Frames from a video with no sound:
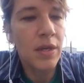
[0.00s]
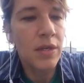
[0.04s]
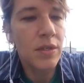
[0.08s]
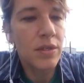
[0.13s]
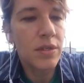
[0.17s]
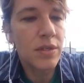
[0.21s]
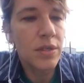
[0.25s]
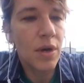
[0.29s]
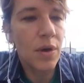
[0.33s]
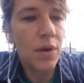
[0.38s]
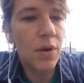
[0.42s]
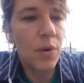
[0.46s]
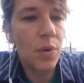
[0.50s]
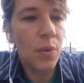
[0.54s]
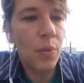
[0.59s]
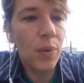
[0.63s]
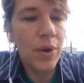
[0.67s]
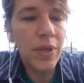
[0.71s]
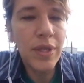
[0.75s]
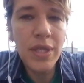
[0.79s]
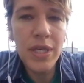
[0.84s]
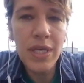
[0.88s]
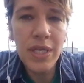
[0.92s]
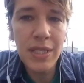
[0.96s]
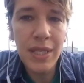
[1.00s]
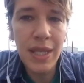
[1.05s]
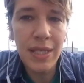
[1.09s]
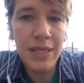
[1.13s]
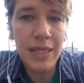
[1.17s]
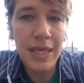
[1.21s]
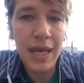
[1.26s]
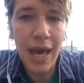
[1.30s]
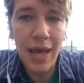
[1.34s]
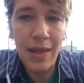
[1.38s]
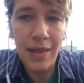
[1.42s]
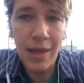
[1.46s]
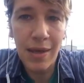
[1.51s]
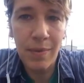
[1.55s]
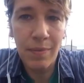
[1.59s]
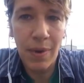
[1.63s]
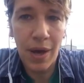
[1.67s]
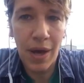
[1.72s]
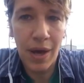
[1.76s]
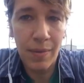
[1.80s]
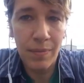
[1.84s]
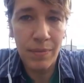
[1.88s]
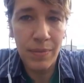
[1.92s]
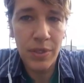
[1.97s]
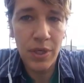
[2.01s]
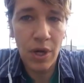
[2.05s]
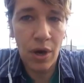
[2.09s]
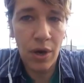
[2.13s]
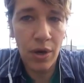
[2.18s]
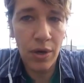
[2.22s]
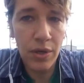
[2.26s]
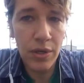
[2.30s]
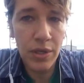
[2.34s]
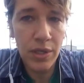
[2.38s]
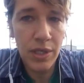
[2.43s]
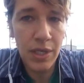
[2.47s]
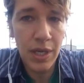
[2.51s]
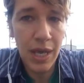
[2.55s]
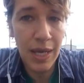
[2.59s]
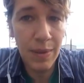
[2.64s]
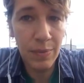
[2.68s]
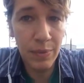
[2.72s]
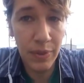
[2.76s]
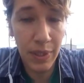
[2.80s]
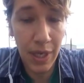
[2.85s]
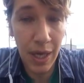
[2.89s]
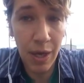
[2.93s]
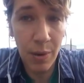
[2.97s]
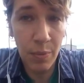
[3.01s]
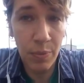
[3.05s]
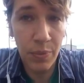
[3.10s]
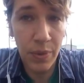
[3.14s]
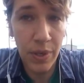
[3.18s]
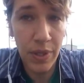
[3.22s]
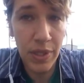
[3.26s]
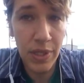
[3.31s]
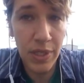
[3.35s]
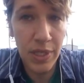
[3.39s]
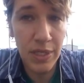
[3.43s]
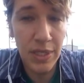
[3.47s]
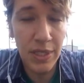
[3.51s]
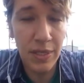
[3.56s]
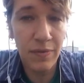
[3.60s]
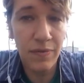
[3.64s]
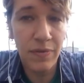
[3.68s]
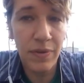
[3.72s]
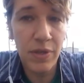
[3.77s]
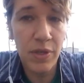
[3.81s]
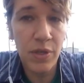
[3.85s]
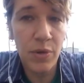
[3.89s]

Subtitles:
So one thing that the Ally Moms aren't able to help with is if